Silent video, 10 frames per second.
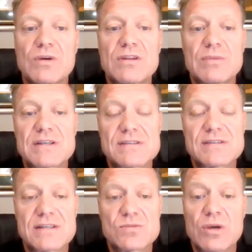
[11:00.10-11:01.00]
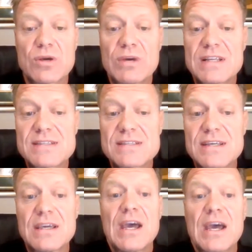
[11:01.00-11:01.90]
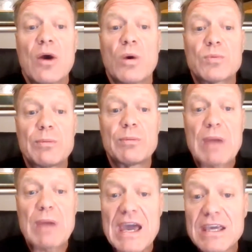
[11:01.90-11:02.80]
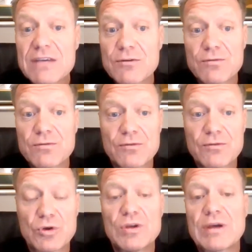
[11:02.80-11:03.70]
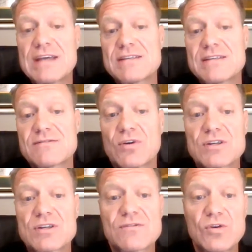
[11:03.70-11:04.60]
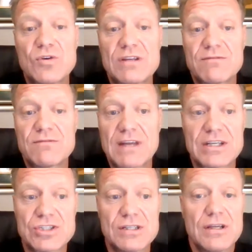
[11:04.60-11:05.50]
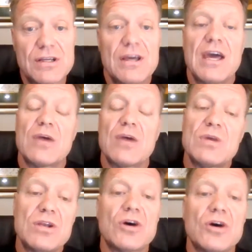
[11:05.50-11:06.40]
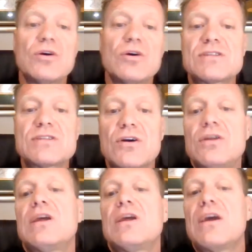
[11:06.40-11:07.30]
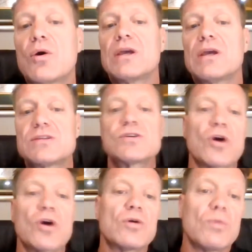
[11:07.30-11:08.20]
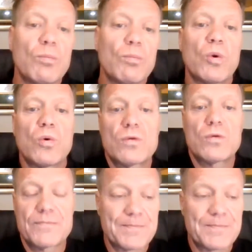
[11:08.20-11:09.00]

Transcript: of the biggest things. We already see what we're paying for food as far as food inflation, and we know it's only going to go more.